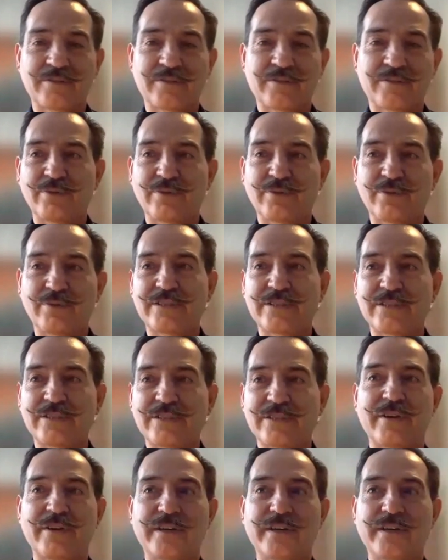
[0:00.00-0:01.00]
That's our
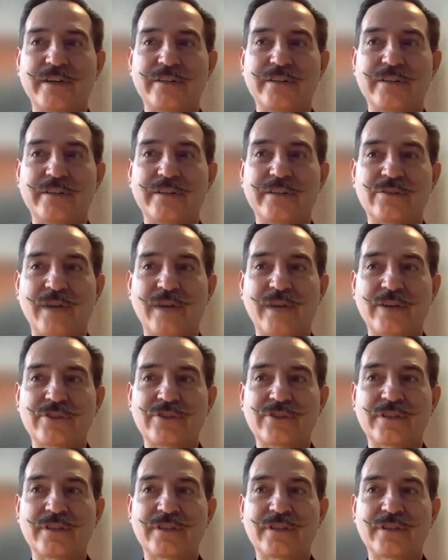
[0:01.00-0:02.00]
primary
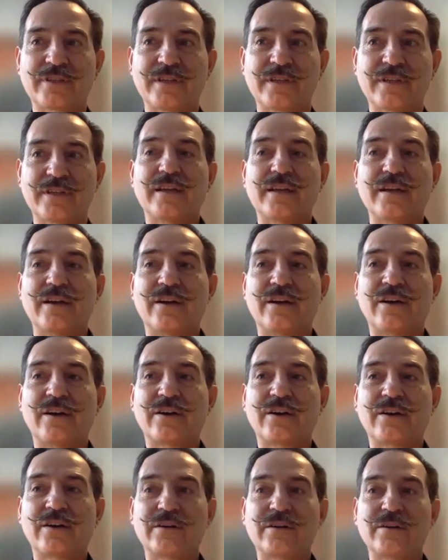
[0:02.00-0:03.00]
direction.
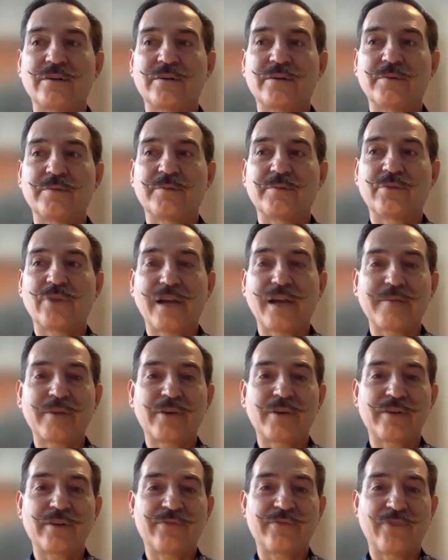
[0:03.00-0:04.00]
Our
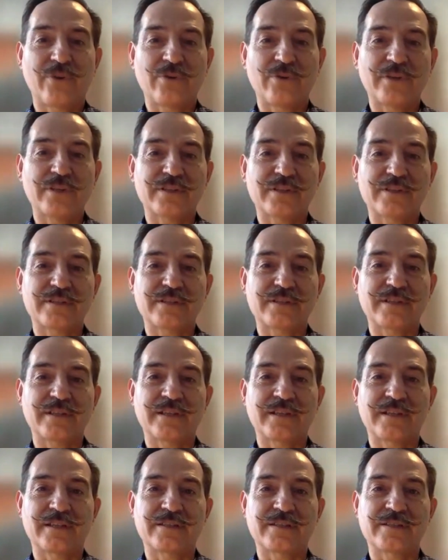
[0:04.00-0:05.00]
primary focus
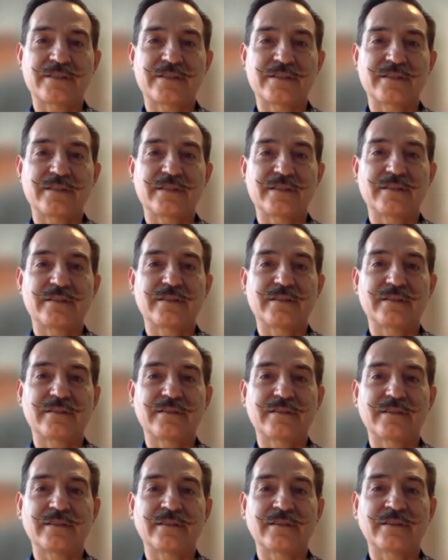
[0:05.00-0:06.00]
is
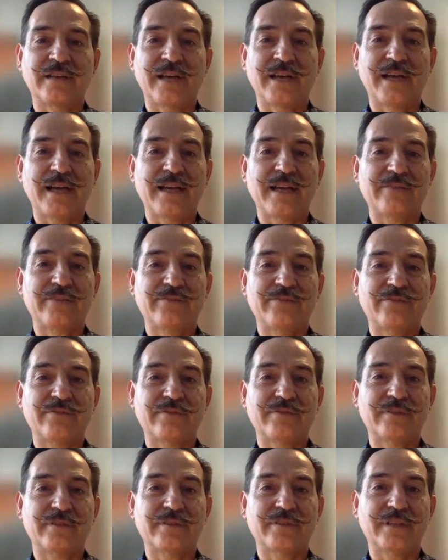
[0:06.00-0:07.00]
live
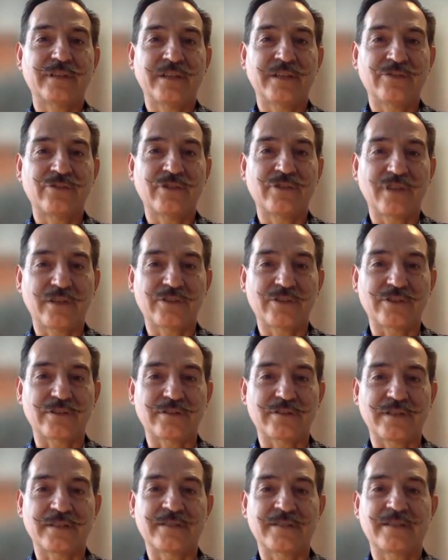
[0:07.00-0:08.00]

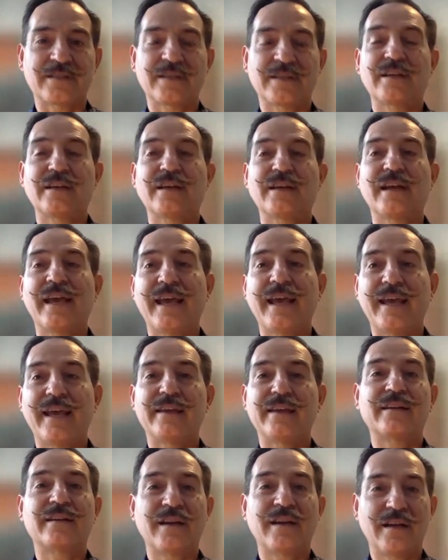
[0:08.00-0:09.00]
introductions, is,
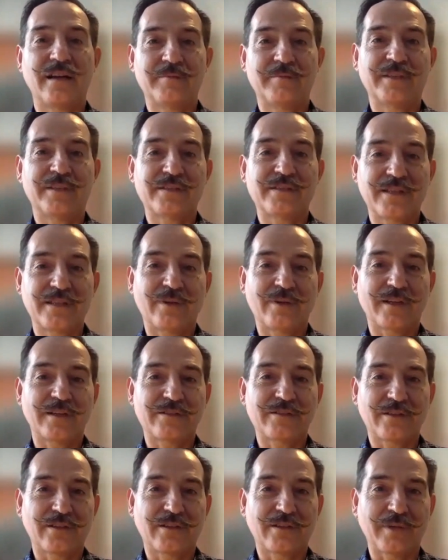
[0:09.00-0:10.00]
hey, come and see what
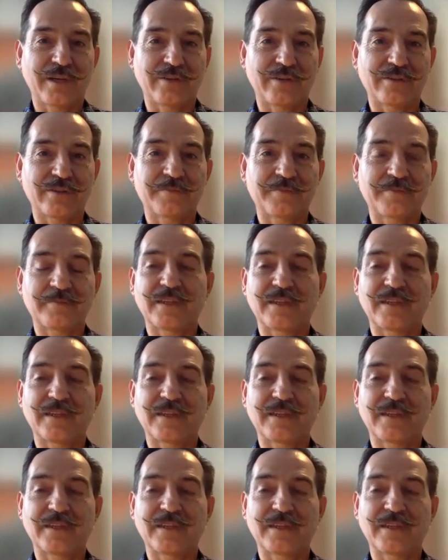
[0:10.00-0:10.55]
it's all about.